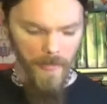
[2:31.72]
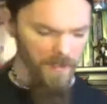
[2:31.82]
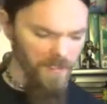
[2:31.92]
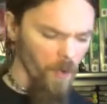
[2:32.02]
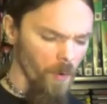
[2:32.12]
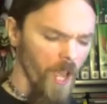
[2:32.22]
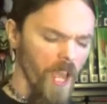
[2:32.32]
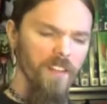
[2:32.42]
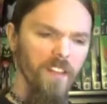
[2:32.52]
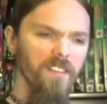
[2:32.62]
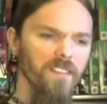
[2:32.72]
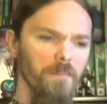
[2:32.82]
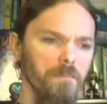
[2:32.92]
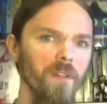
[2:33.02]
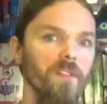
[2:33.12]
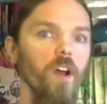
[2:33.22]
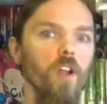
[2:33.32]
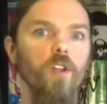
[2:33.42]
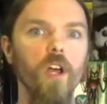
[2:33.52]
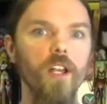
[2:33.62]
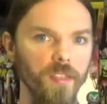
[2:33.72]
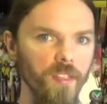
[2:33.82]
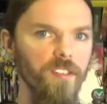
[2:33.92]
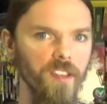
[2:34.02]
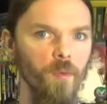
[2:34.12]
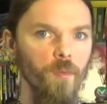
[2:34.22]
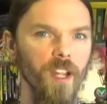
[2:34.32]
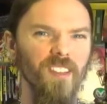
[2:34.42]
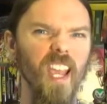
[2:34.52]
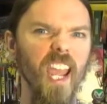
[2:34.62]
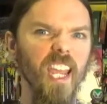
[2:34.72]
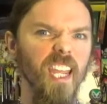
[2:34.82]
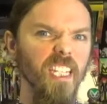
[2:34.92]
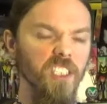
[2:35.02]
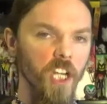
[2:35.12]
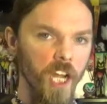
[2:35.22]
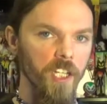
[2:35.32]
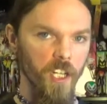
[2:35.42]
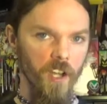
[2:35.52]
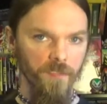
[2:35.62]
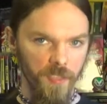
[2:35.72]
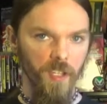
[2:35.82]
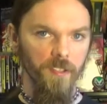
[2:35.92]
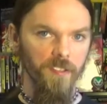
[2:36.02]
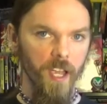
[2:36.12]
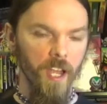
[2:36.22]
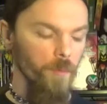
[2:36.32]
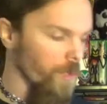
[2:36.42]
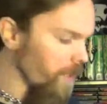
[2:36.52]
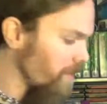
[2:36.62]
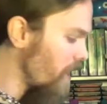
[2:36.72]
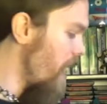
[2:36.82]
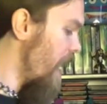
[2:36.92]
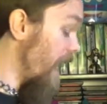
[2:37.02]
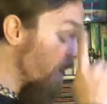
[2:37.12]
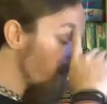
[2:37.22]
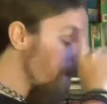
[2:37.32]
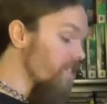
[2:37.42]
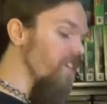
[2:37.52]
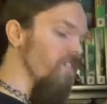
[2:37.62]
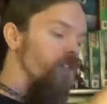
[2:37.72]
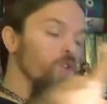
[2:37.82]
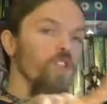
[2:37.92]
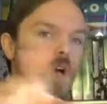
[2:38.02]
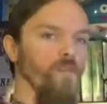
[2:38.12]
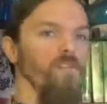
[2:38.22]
So this puts a lot of things at risk, a ton of things at risk. And the thing is, if you don't